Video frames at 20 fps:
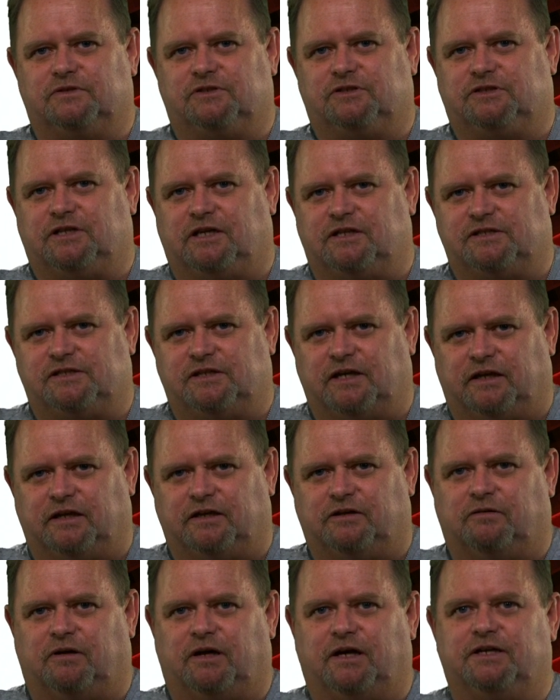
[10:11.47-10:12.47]
test that
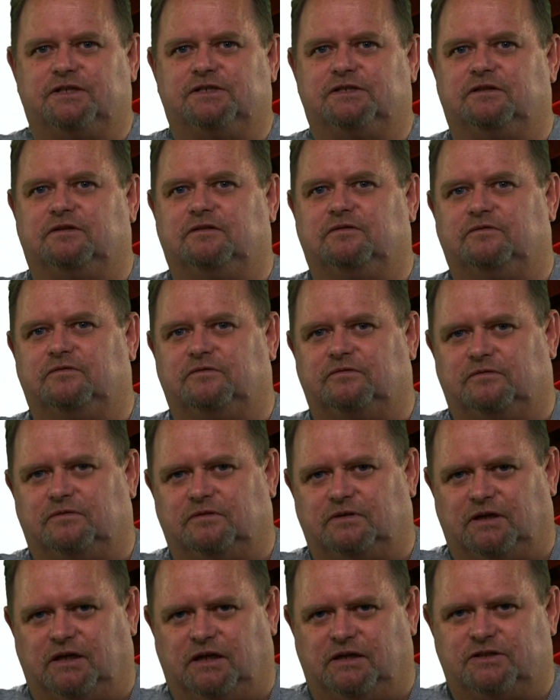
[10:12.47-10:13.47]
equation,
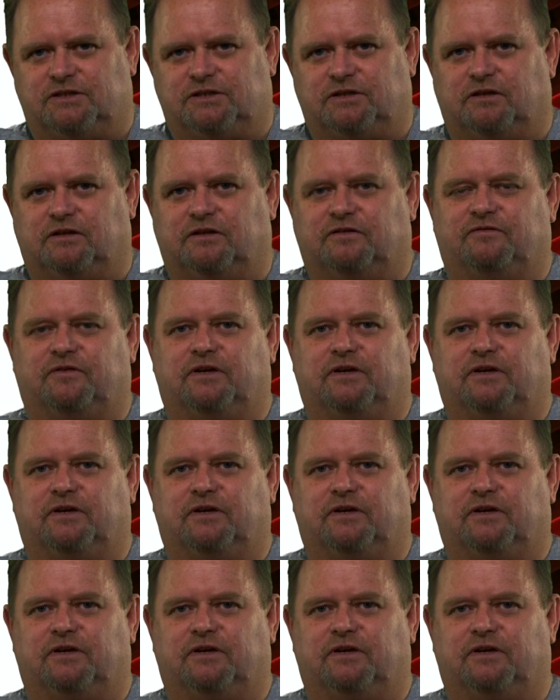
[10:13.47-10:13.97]
insert